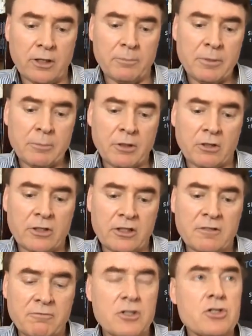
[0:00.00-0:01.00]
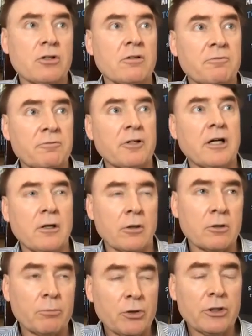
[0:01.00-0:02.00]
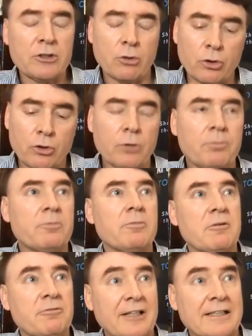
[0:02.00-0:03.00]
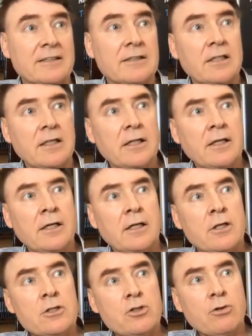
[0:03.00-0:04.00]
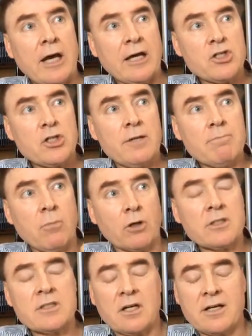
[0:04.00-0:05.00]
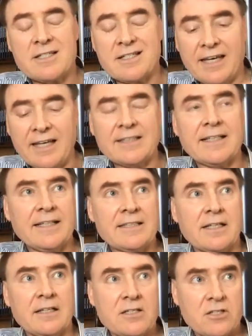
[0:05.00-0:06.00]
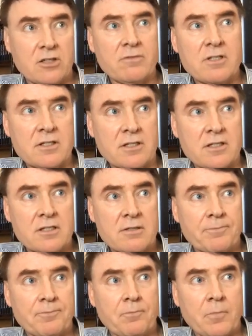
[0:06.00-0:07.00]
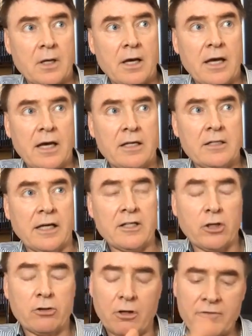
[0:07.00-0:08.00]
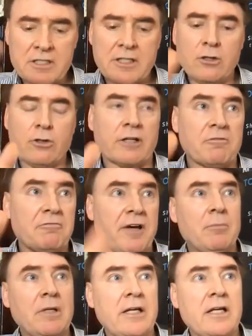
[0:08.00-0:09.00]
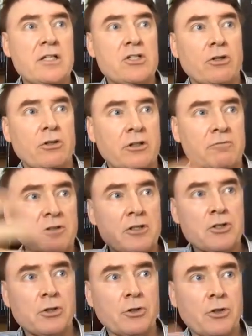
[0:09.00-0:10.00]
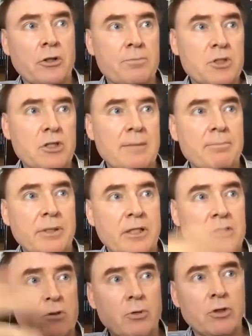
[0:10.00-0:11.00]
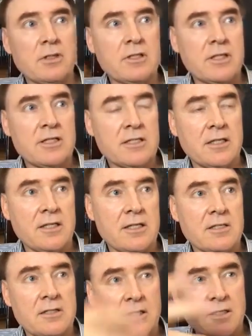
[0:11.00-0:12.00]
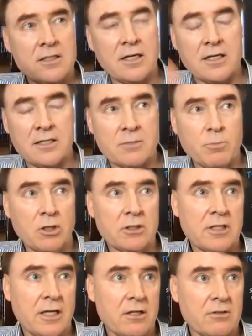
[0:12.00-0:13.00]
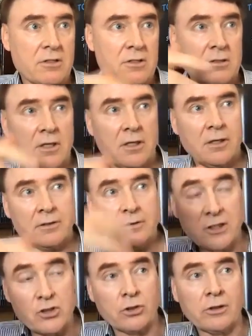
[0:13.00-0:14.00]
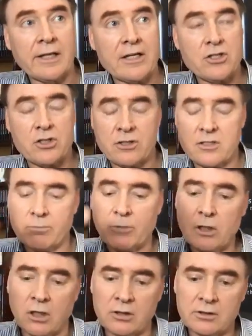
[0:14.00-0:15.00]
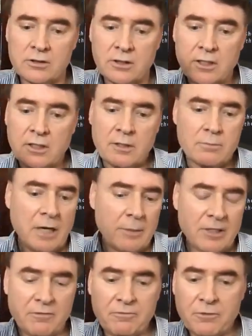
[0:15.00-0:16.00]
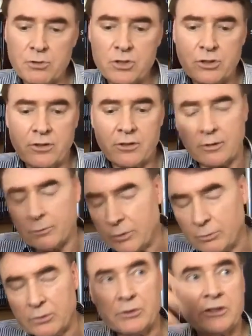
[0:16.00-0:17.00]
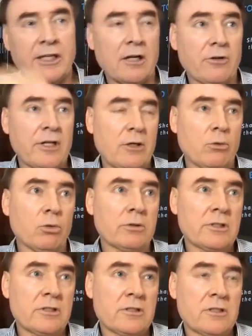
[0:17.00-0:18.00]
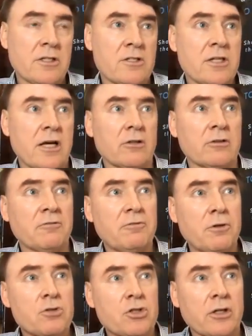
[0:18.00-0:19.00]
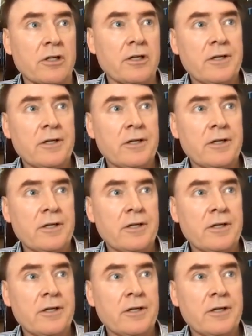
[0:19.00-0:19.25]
people on the individual community or group front, to actually monetize their data and services. And you can obviously look at families, you can look at virtual groups, companies, communities, cities, city-states, smart towns, digital nations and beyond. Maybe the future, we'll see how that all turns out in the future.